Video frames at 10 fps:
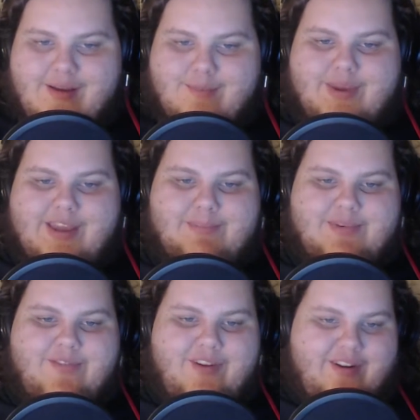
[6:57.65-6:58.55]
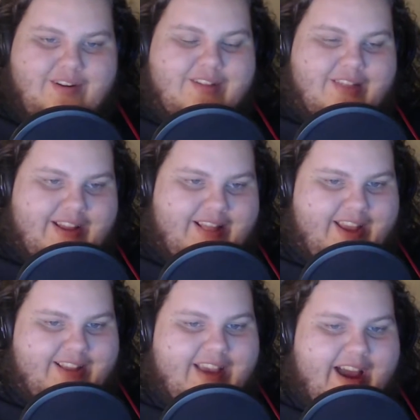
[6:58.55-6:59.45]
peeps for, like,
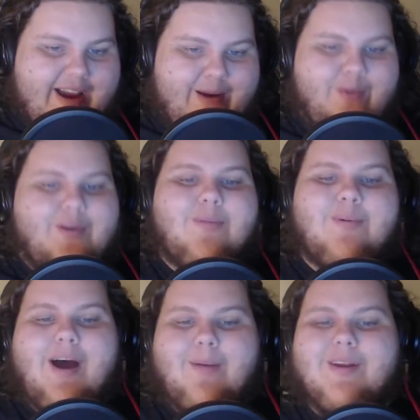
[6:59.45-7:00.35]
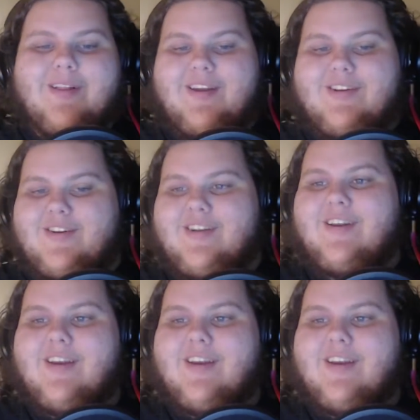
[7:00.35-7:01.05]
the entire world population.